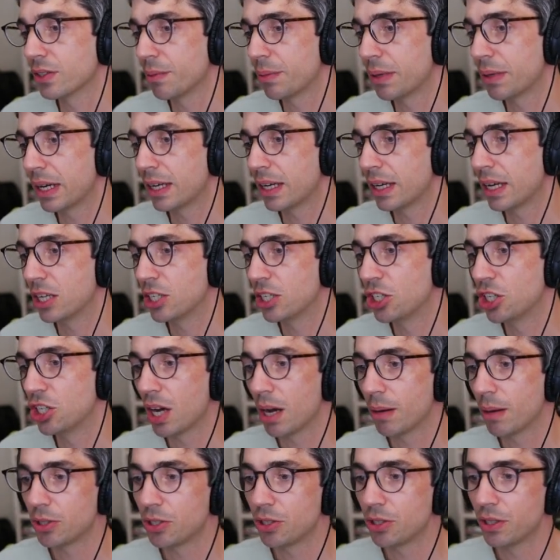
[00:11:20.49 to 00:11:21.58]
So I'm gonna add a
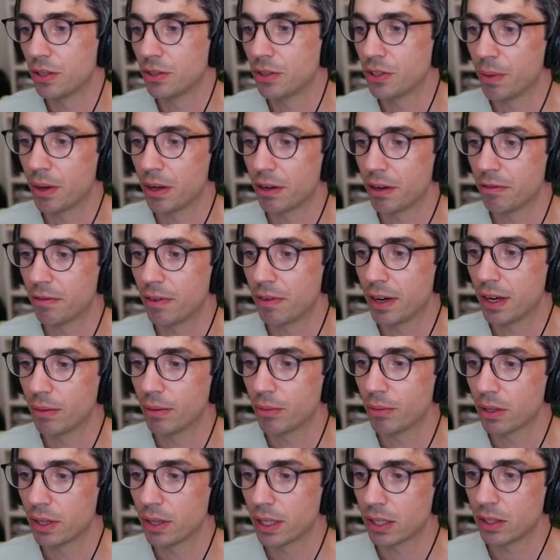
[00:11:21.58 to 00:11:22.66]
geometry nodes modifier.
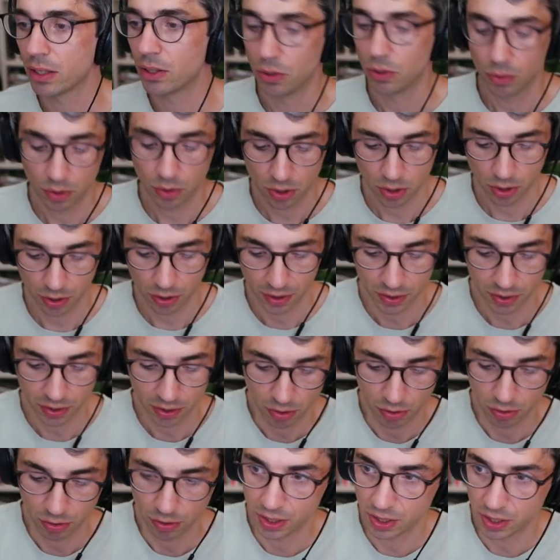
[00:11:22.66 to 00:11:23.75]
We'll click new, we'll call this
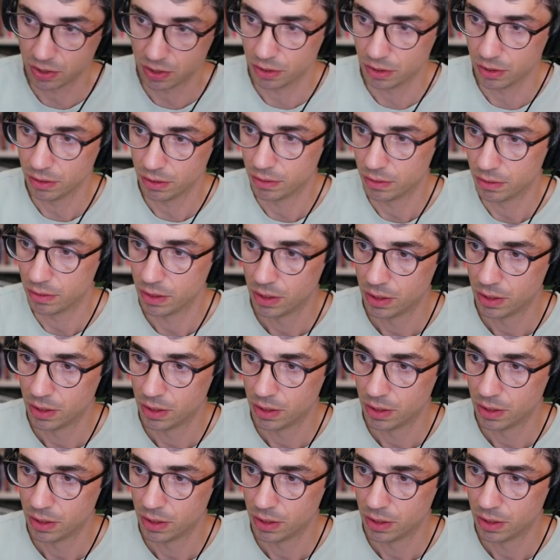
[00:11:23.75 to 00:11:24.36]
crystal.